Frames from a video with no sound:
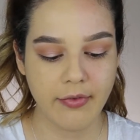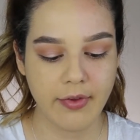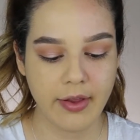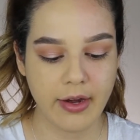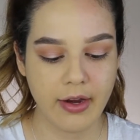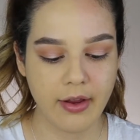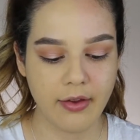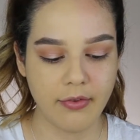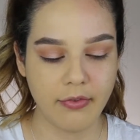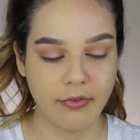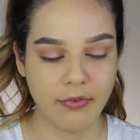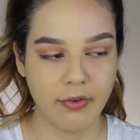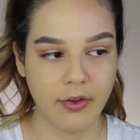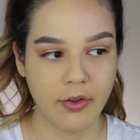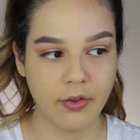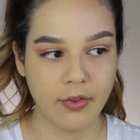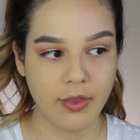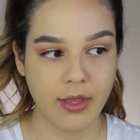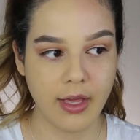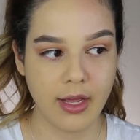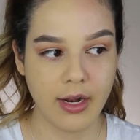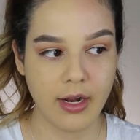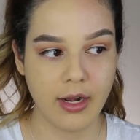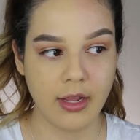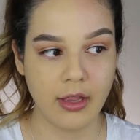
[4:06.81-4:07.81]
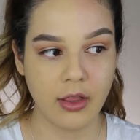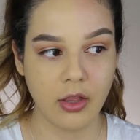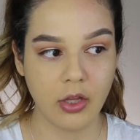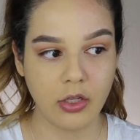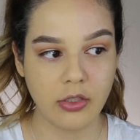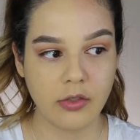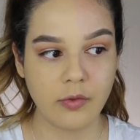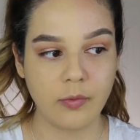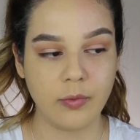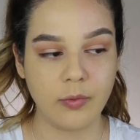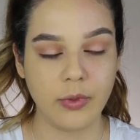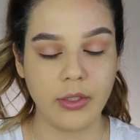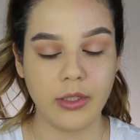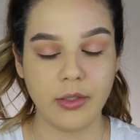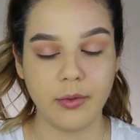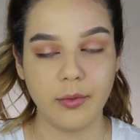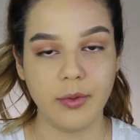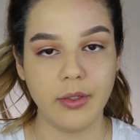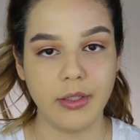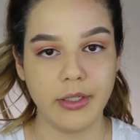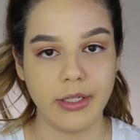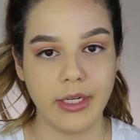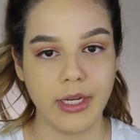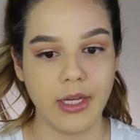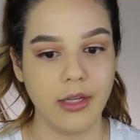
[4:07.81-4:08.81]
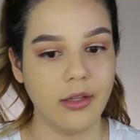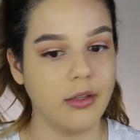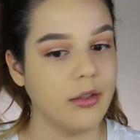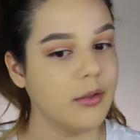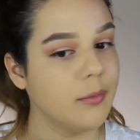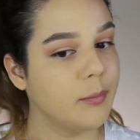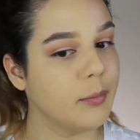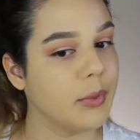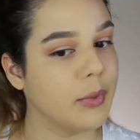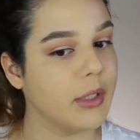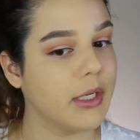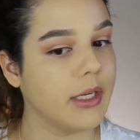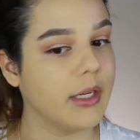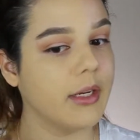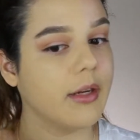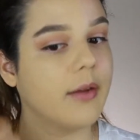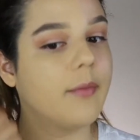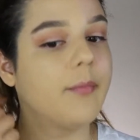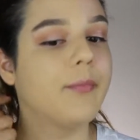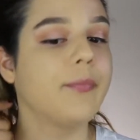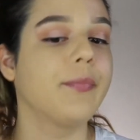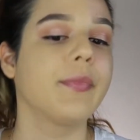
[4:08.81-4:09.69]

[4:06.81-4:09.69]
and I feel that it looks really yellow, but